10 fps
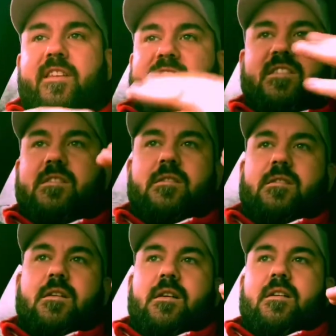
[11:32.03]
This
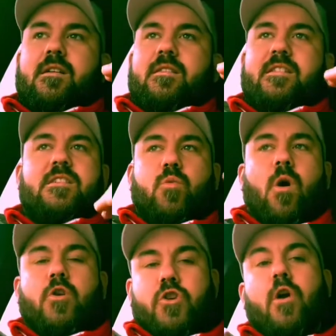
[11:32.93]
is
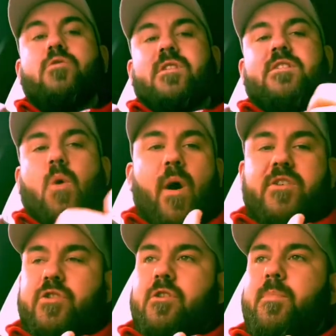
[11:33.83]
why I chose this
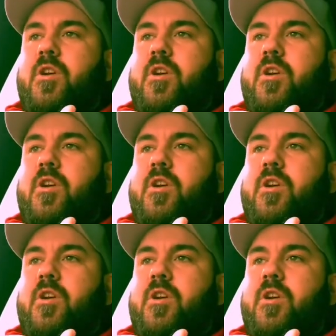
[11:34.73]
question,